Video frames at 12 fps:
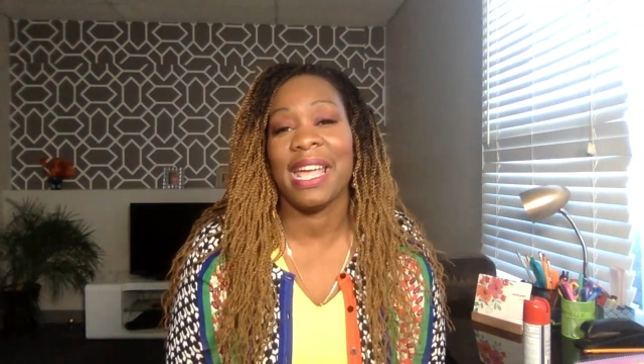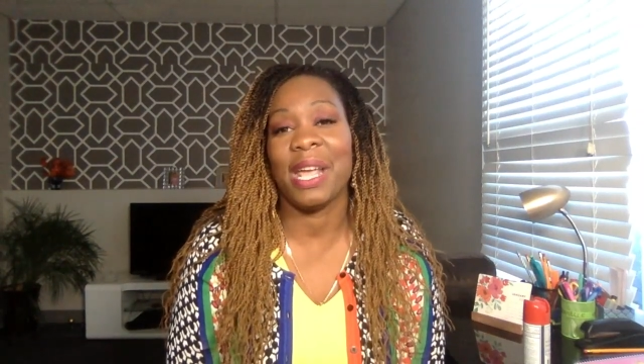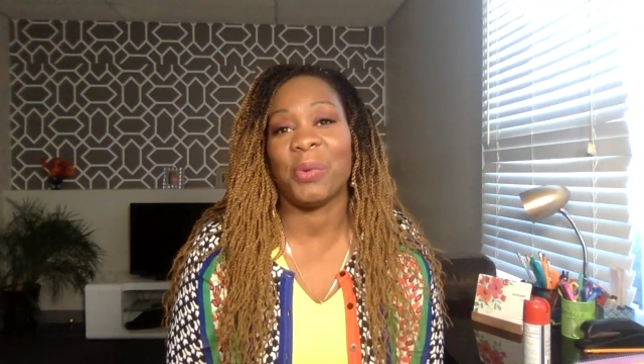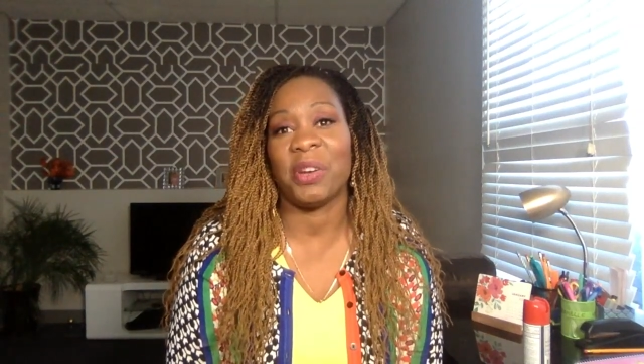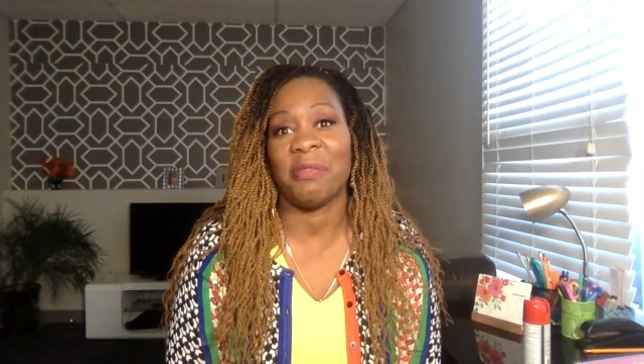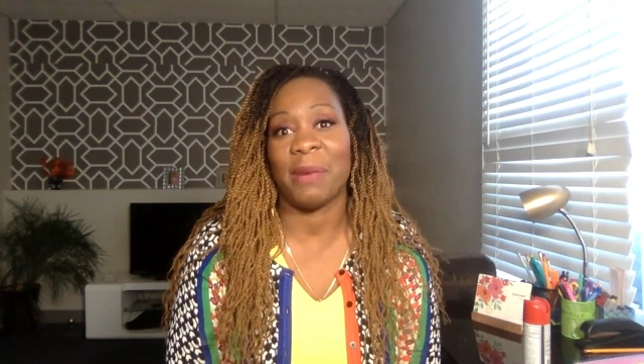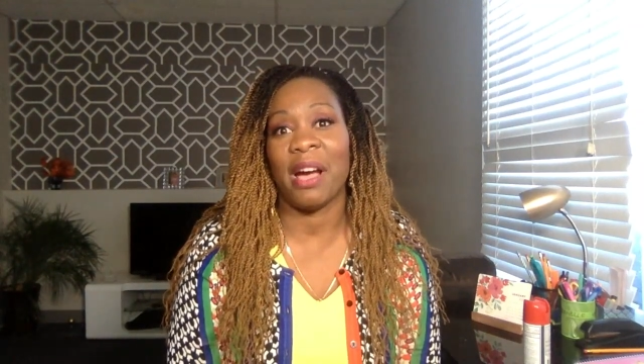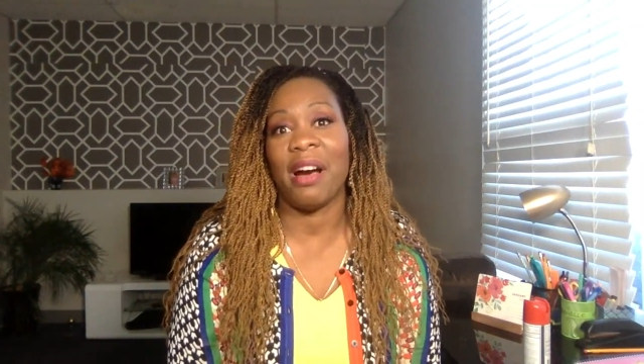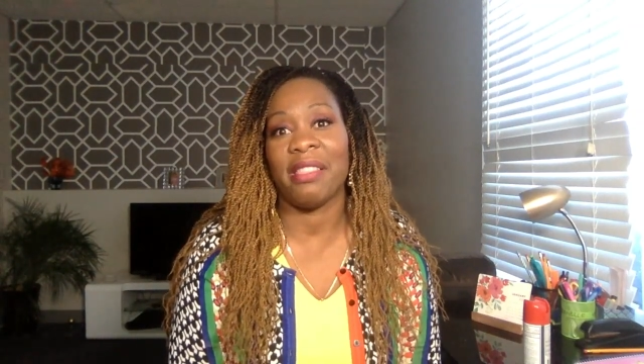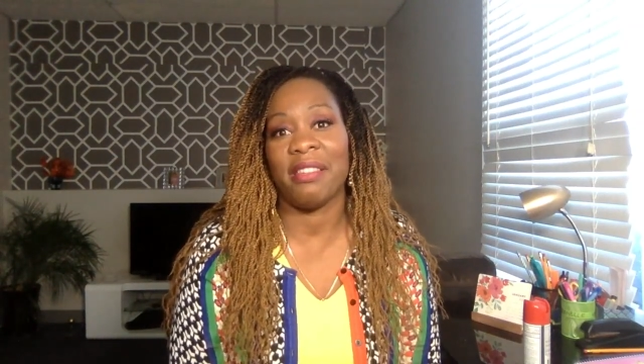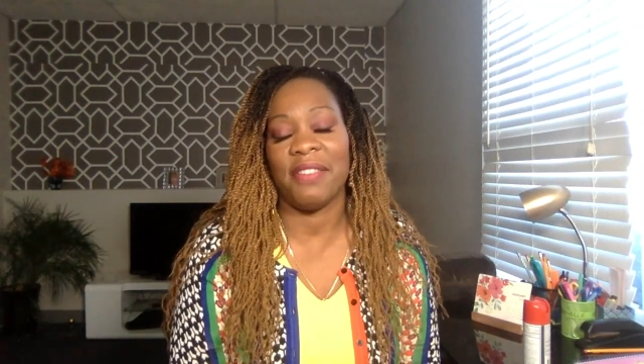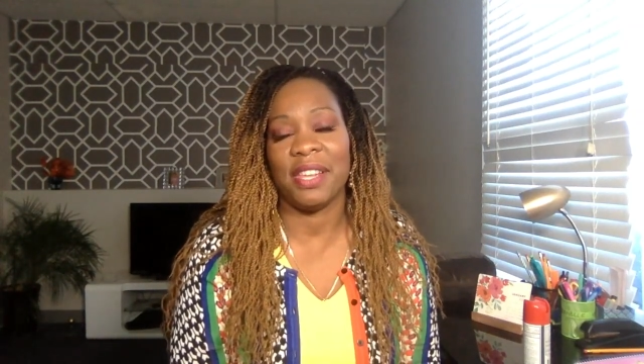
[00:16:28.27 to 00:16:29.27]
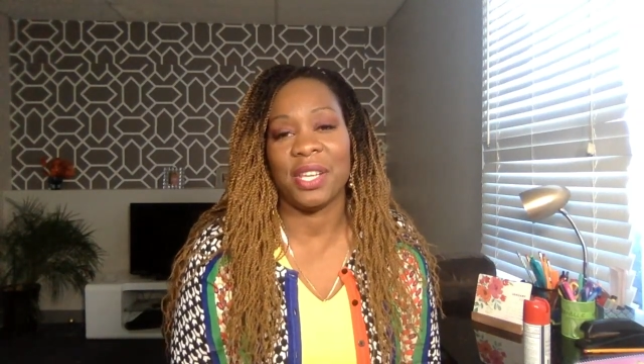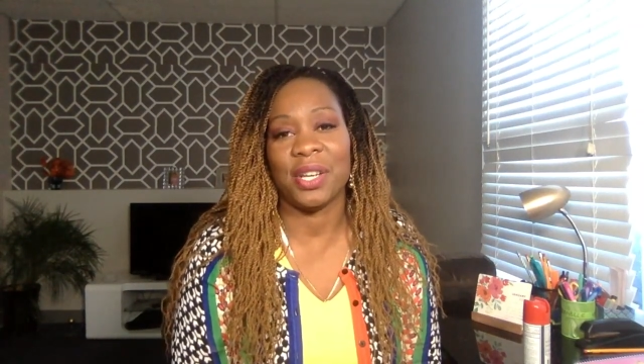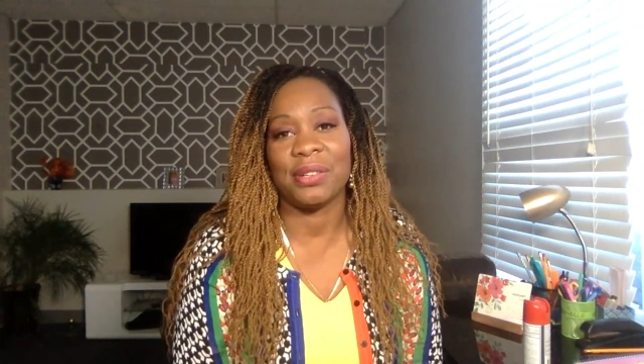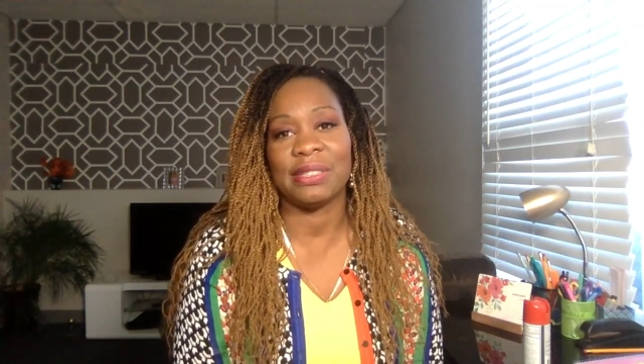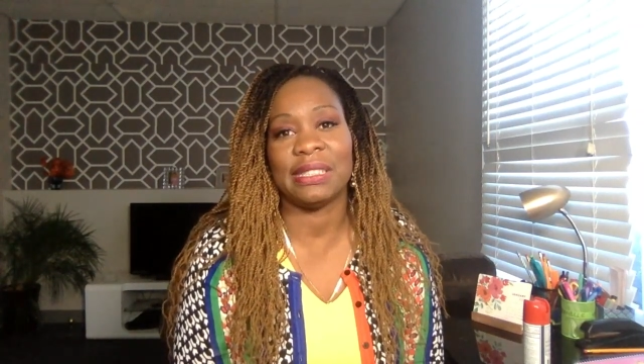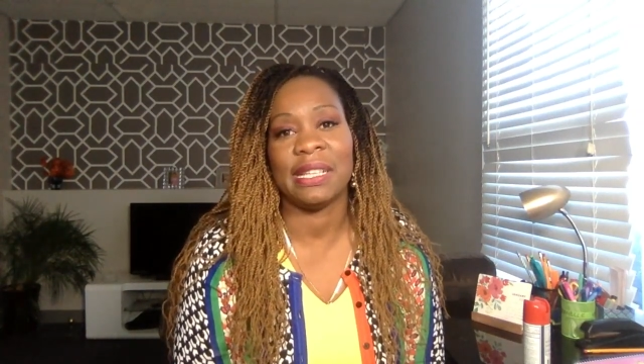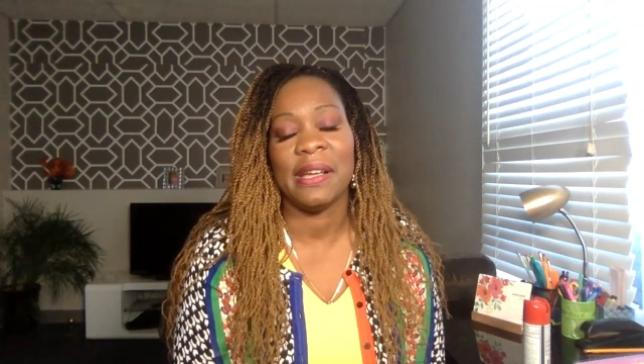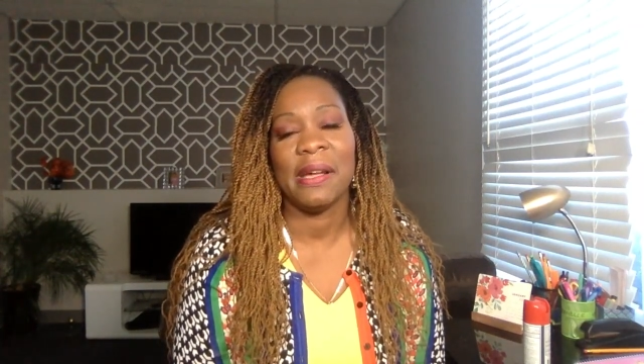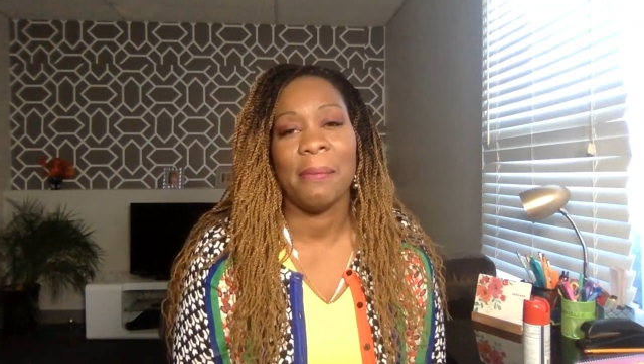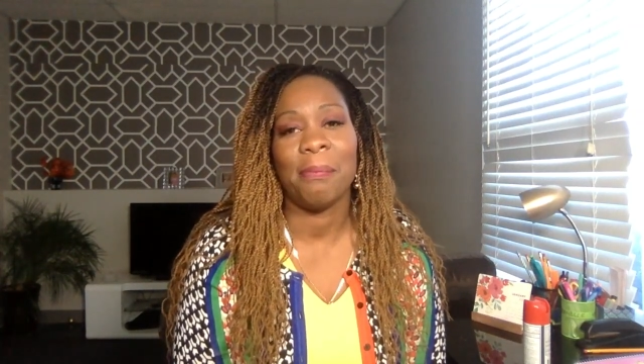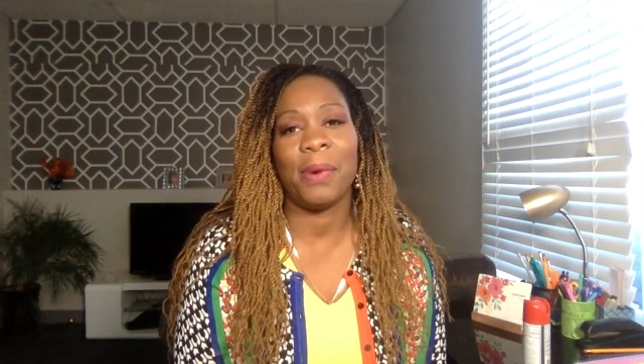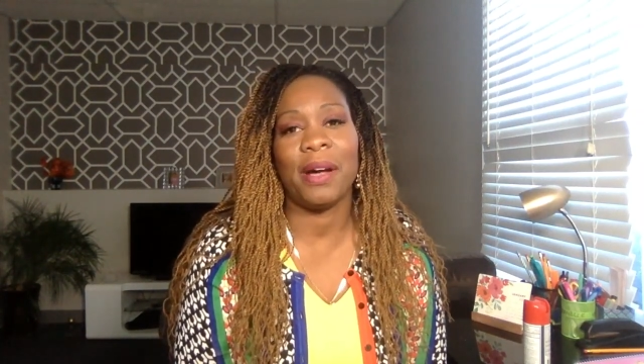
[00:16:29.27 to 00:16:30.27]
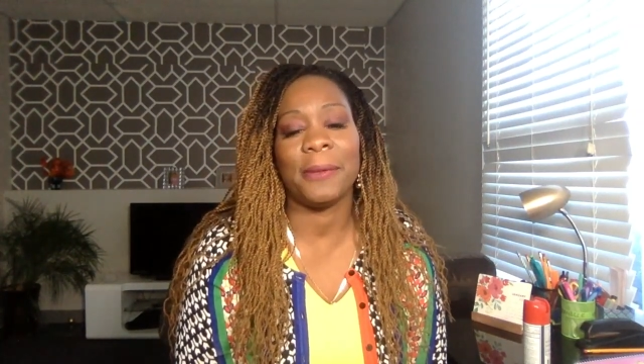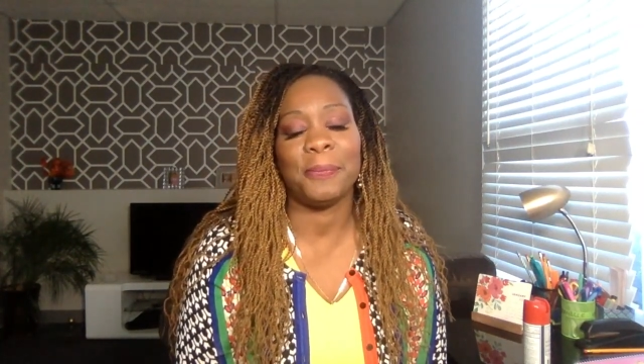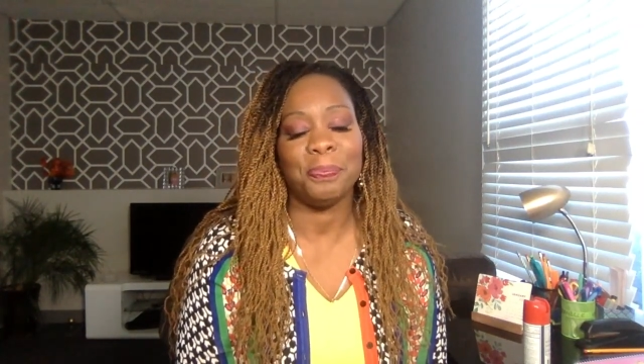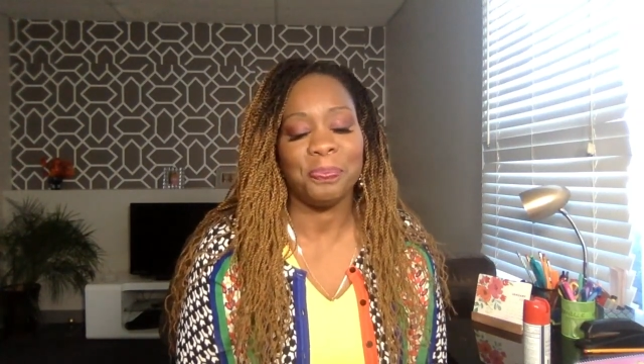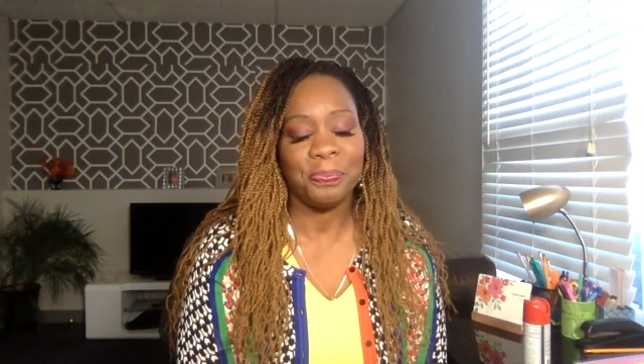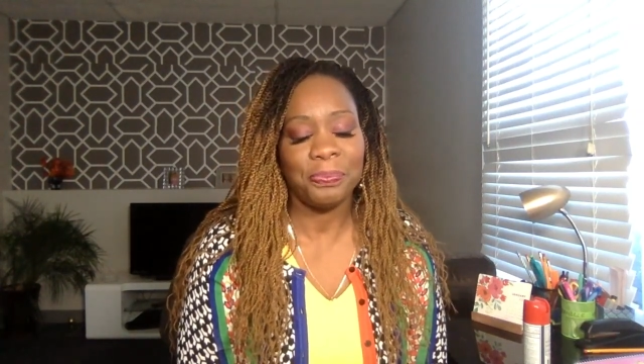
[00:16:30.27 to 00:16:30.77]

in one of my other videos. But